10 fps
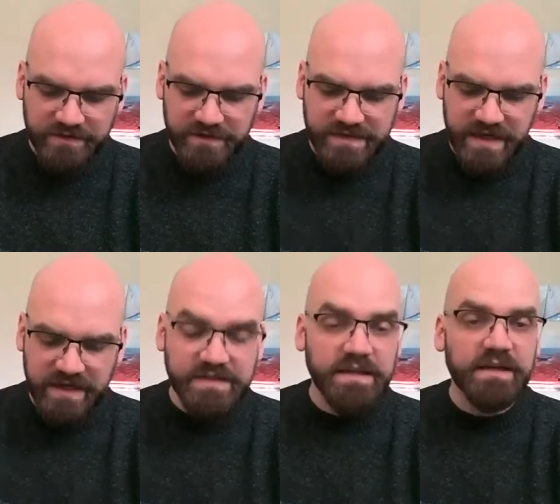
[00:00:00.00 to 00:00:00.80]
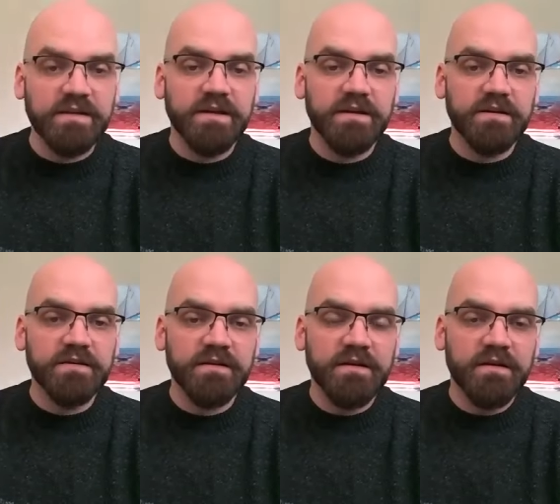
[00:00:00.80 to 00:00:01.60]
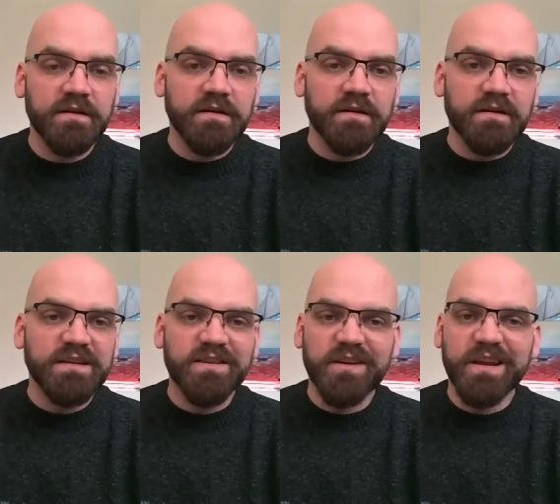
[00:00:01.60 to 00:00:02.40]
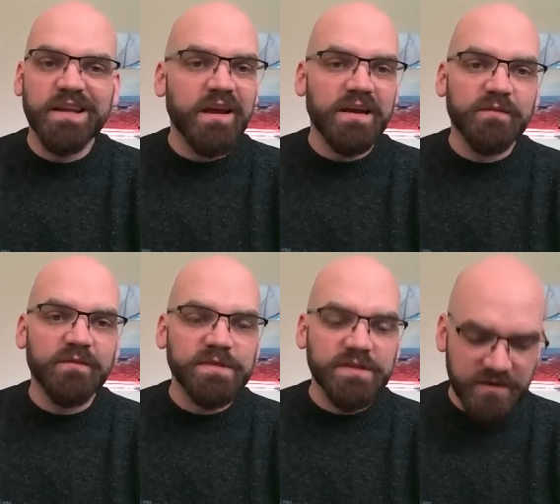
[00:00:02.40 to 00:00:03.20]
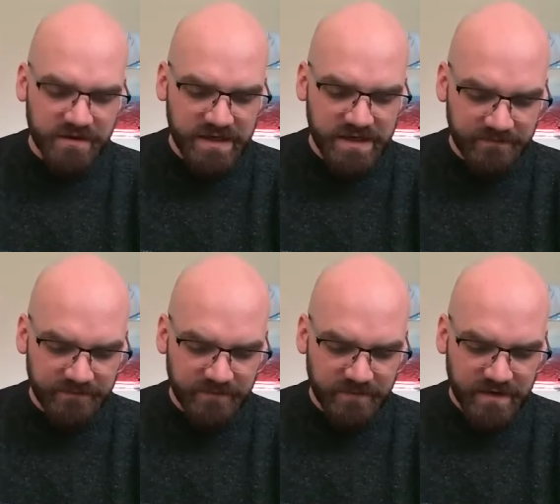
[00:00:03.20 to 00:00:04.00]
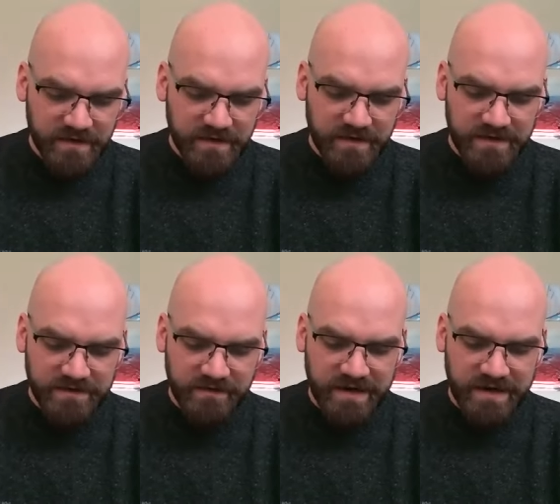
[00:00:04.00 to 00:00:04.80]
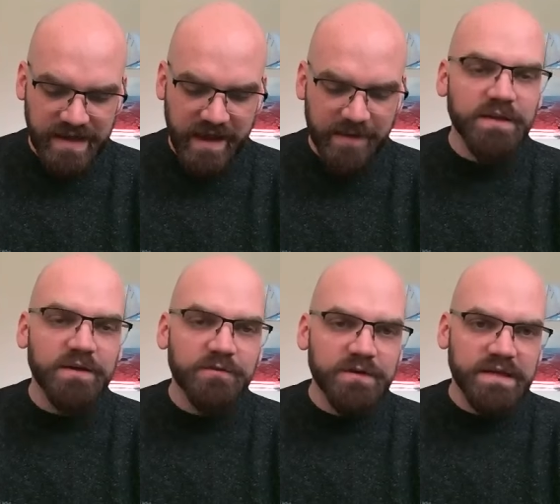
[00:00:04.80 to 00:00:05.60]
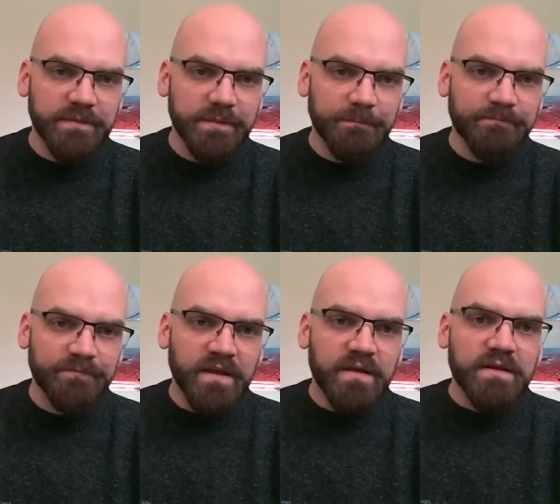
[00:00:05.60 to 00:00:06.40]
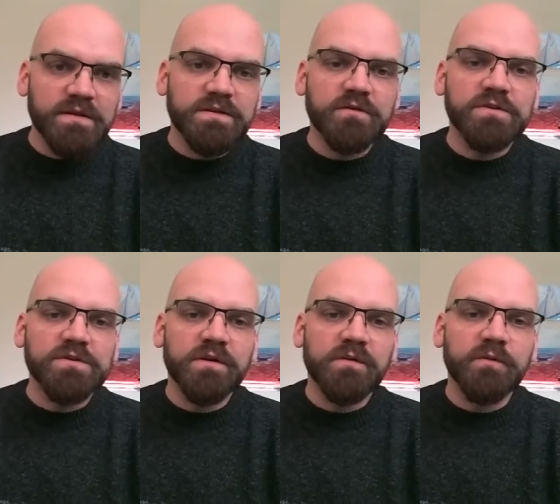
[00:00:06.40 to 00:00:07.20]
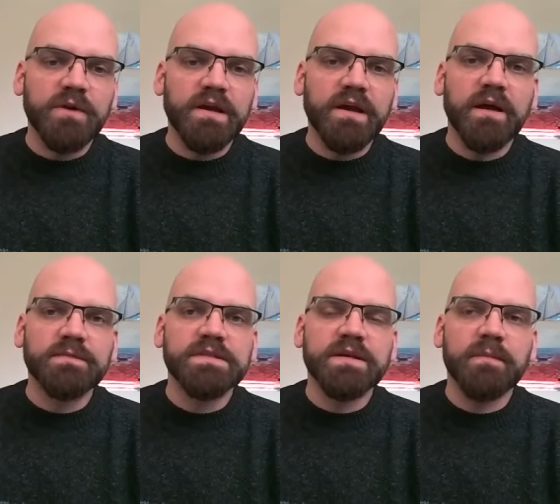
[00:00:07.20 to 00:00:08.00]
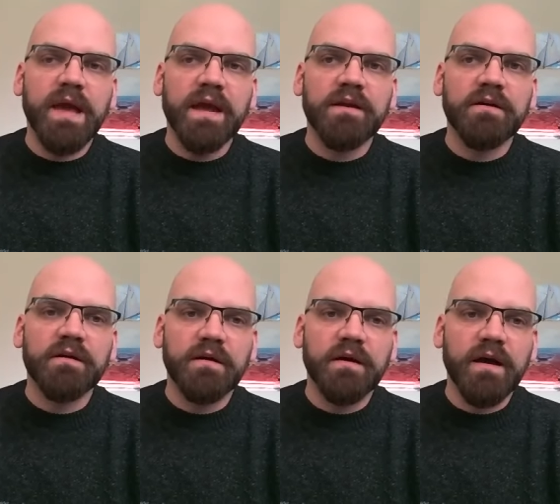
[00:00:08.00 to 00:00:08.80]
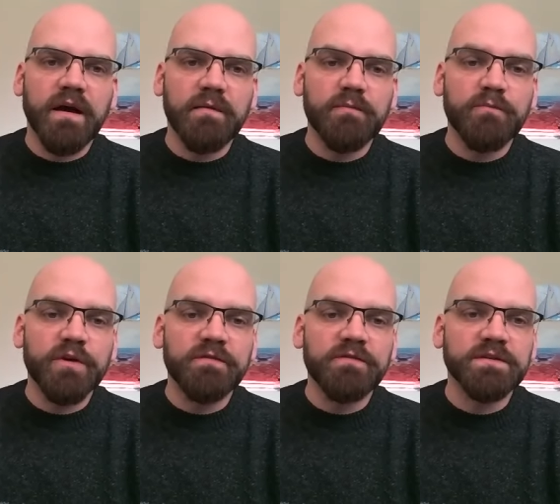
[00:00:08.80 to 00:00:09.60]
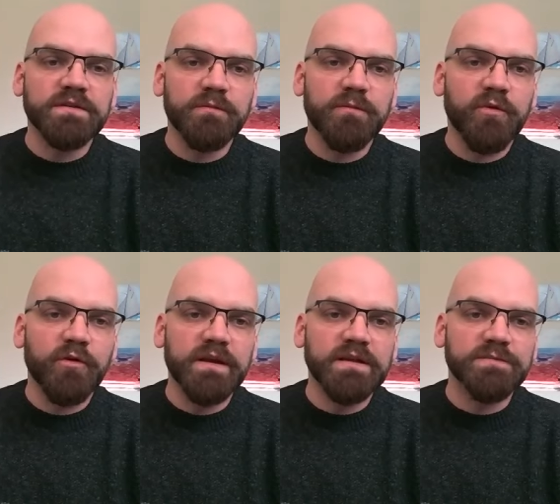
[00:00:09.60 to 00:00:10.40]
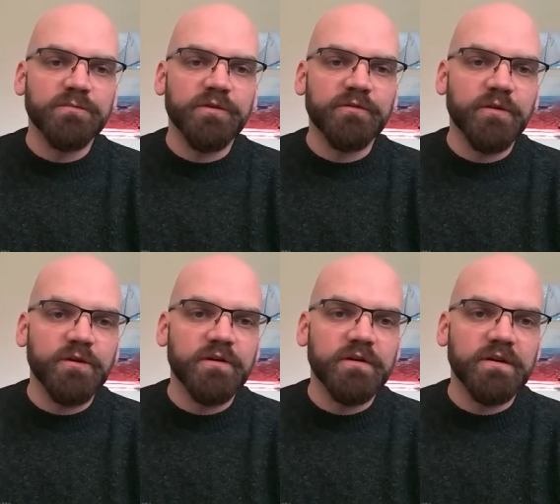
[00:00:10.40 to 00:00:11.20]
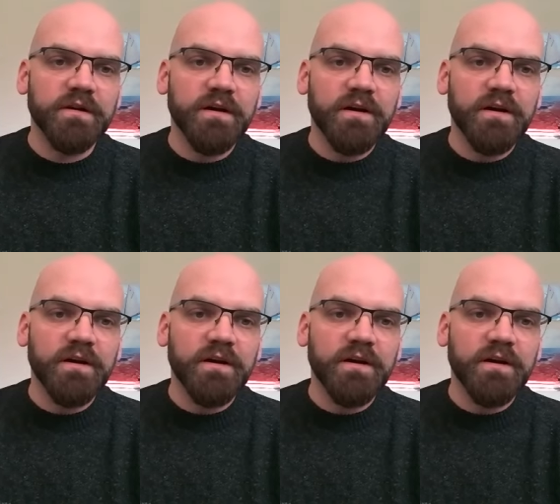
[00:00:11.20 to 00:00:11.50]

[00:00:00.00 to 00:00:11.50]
are said is it clear is there any kind of obscurity is there any ambiguity so generally when it comes to manner uh, brief and to the point is preferred